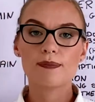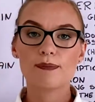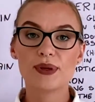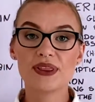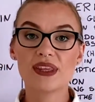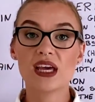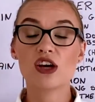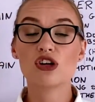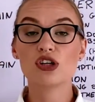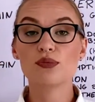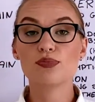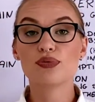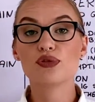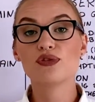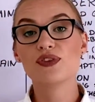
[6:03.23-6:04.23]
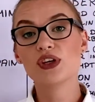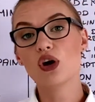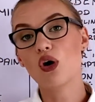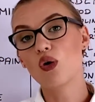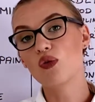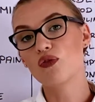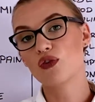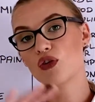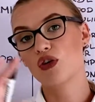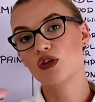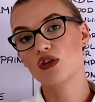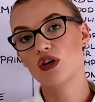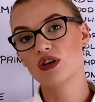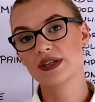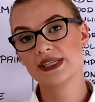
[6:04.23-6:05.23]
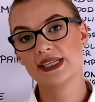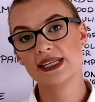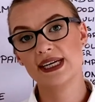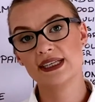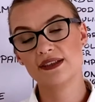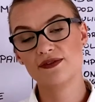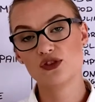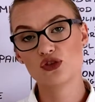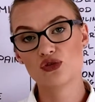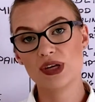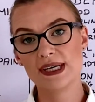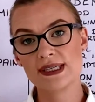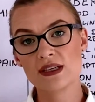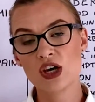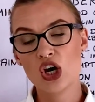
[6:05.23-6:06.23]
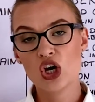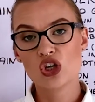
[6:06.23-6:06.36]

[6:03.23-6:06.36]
but they are improving overall oxidative stress.